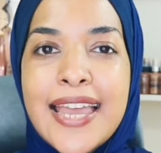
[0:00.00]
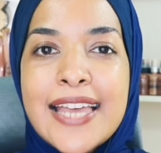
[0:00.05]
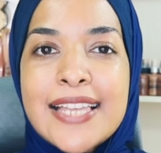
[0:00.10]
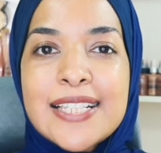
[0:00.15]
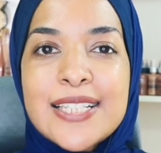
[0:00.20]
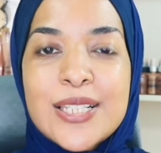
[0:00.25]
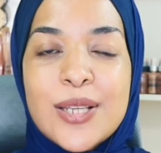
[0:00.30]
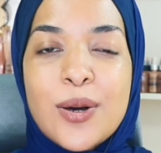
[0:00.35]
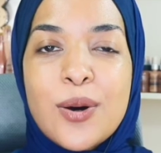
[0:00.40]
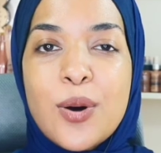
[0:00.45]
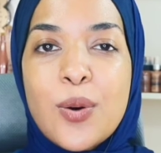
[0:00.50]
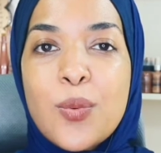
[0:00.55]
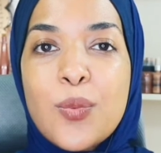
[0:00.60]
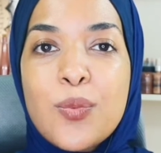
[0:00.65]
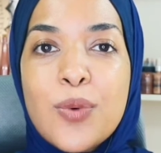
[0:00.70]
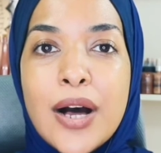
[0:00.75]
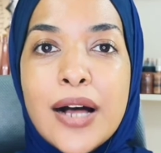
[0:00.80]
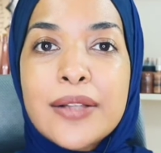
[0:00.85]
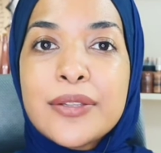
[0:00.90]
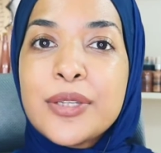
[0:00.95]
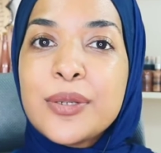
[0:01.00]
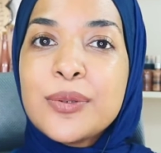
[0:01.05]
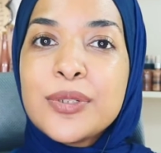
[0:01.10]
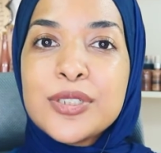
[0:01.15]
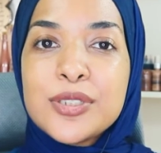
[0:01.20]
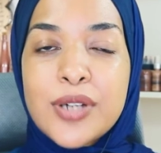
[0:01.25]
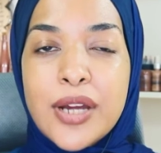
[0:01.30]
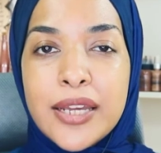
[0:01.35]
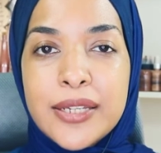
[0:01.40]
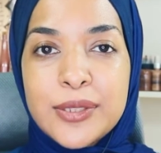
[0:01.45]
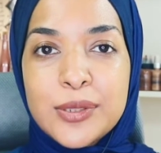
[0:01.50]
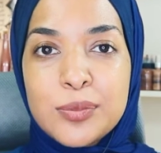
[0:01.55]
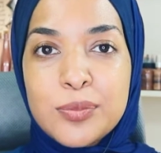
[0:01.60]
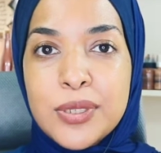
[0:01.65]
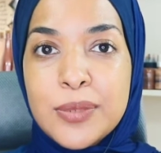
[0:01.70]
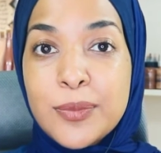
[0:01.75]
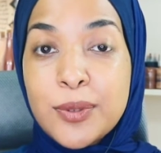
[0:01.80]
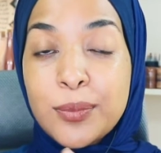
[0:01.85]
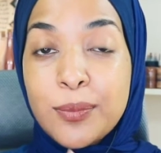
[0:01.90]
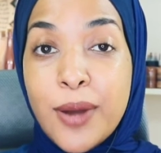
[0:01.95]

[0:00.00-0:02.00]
So while you are trying to be more